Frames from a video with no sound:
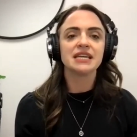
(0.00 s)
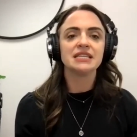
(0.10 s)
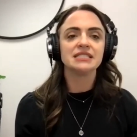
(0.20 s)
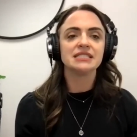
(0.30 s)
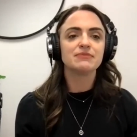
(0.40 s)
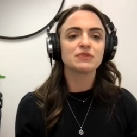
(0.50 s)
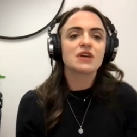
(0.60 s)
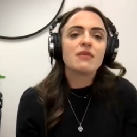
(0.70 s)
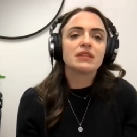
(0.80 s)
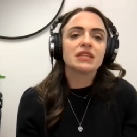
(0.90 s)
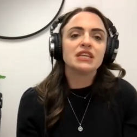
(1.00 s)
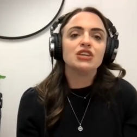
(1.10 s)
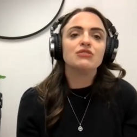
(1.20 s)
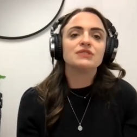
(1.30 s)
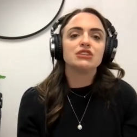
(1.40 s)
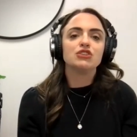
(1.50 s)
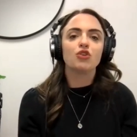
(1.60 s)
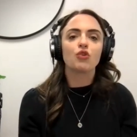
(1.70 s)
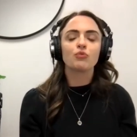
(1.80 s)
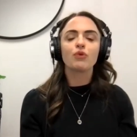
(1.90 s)
it's most commonly used in
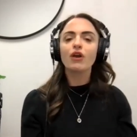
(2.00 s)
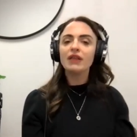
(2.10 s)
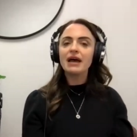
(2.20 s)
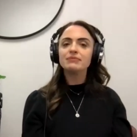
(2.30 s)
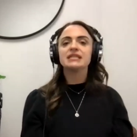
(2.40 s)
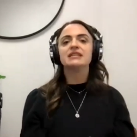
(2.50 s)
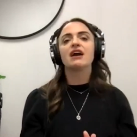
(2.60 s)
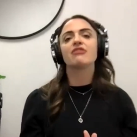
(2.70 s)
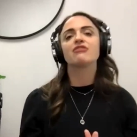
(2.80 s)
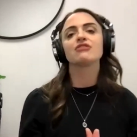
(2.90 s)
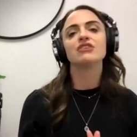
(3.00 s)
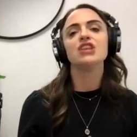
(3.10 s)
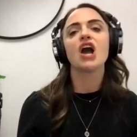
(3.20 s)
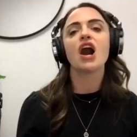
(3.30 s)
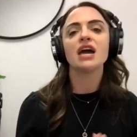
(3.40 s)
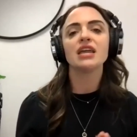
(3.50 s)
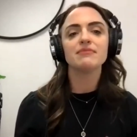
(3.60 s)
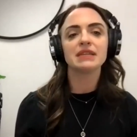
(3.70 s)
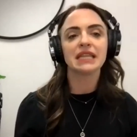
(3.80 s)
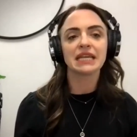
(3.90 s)
uterine prolapse and other
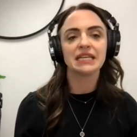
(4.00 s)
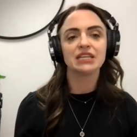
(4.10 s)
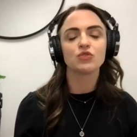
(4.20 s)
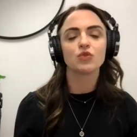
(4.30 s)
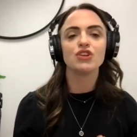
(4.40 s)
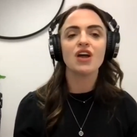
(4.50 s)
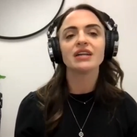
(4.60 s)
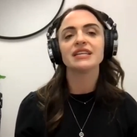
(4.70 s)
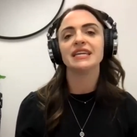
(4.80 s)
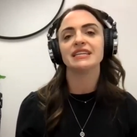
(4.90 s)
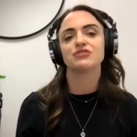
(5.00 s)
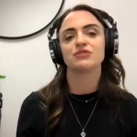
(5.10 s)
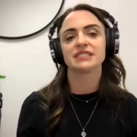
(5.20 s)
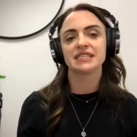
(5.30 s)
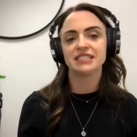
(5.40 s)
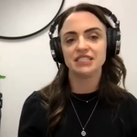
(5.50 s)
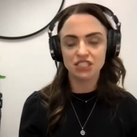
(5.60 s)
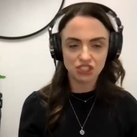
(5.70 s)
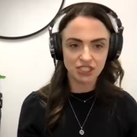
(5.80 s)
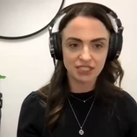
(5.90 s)
non-malignant or non-cancerous
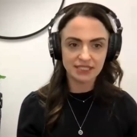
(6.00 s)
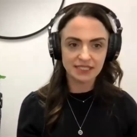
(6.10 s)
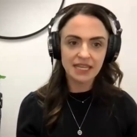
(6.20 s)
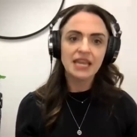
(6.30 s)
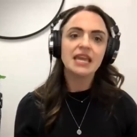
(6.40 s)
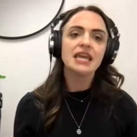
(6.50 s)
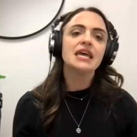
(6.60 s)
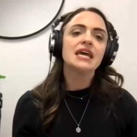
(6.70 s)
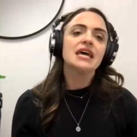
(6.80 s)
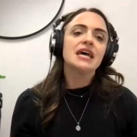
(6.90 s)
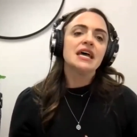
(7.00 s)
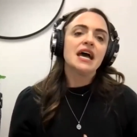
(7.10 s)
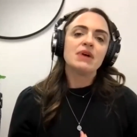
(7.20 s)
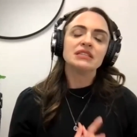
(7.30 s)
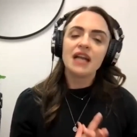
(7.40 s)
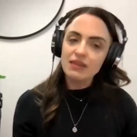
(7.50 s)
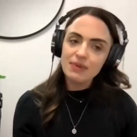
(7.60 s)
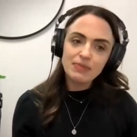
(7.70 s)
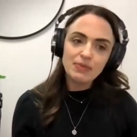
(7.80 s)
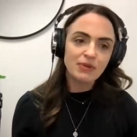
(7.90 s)
conditions. A lot of
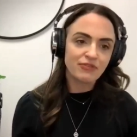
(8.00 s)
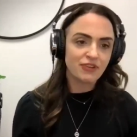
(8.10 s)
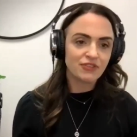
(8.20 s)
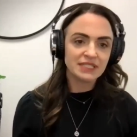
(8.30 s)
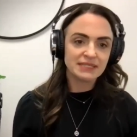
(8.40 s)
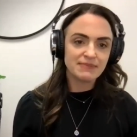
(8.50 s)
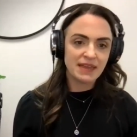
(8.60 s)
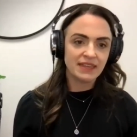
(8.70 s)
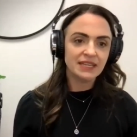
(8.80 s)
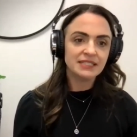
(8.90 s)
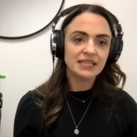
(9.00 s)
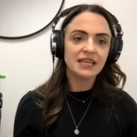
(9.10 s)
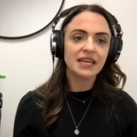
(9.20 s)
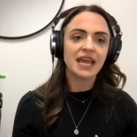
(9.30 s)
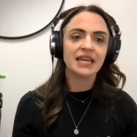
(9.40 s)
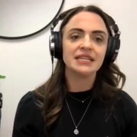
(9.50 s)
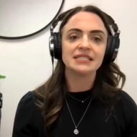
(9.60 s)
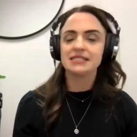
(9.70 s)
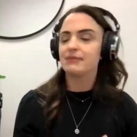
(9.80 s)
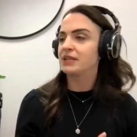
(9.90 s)
people prefer this method, and
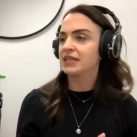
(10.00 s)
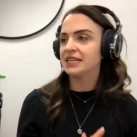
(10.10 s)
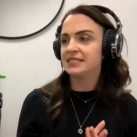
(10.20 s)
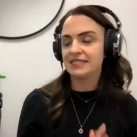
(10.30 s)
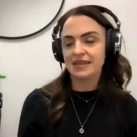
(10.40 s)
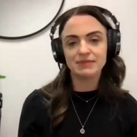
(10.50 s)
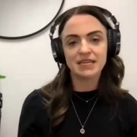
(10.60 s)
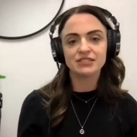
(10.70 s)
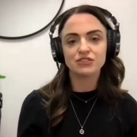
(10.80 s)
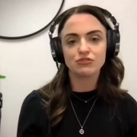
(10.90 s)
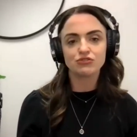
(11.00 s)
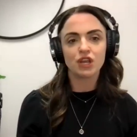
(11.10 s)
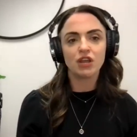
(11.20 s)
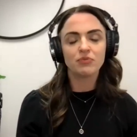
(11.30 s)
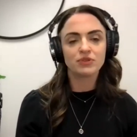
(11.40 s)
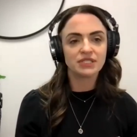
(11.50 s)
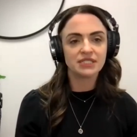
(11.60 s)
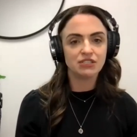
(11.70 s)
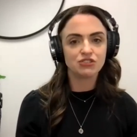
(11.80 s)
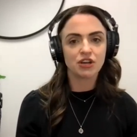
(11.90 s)
it's typically a same-day surgery
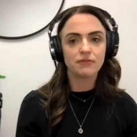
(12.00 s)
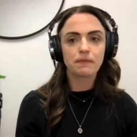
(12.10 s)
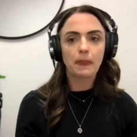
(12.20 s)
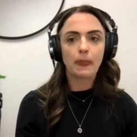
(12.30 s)
procedure.